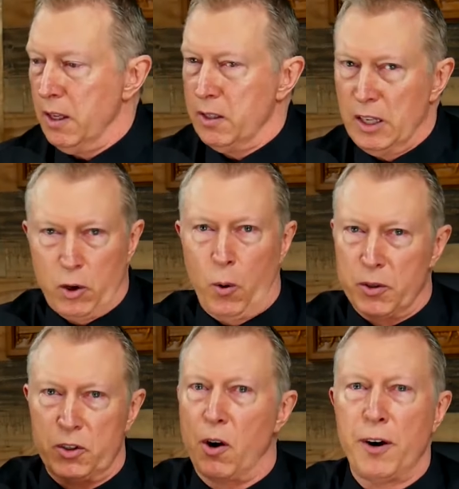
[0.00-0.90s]
these
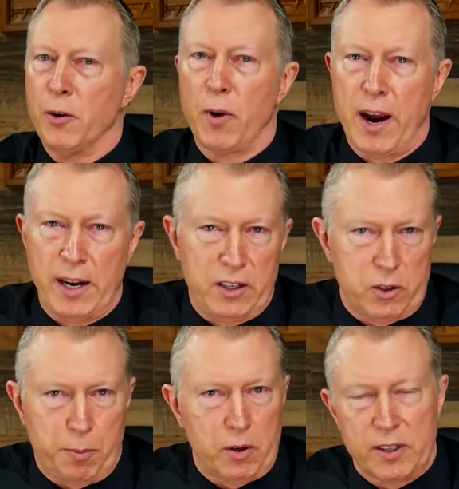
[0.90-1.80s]
horses are already
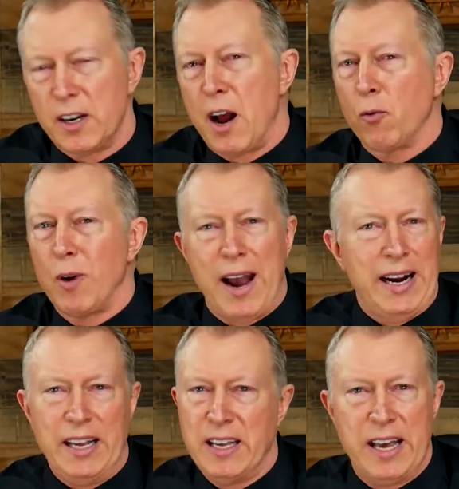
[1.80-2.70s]
riding. Supposedly, they're not
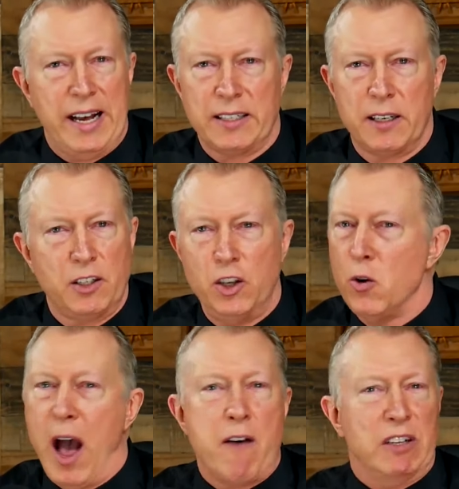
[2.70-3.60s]
riding yet.
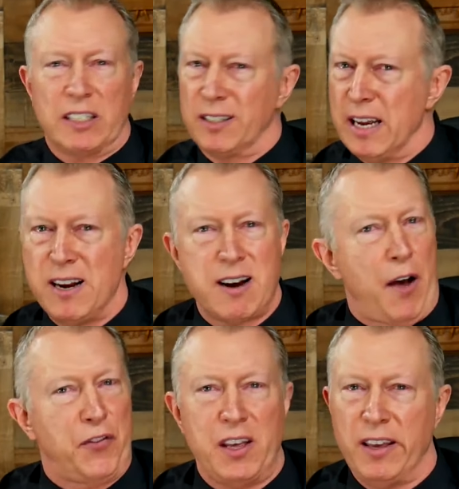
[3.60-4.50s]
You haven't seen
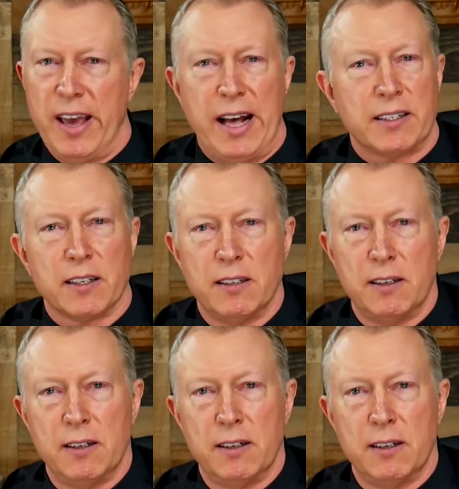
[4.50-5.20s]
nothing yet.